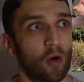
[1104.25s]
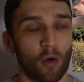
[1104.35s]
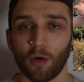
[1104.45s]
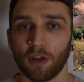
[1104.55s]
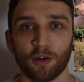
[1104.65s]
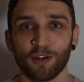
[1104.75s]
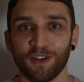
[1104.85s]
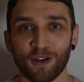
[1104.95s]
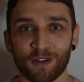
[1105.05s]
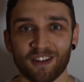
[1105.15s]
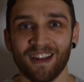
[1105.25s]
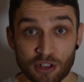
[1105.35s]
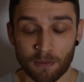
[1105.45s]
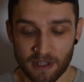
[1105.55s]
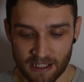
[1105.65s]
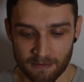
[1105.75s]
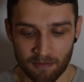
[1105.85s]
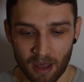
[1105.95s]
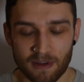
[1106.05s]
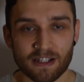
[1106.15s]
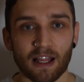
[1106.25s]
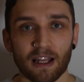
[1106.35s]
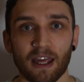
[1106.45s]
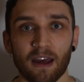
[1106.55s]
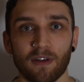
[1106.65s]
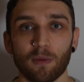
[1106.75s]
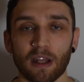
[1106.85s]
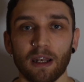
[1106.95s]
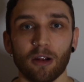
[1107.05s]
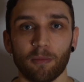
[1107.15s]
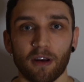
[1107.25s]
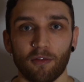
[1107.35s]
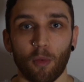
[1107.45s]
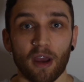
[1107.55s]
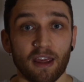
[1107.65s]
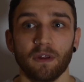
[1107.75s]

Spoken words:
or you could use something maybe slightly heavy with a little bit of weight.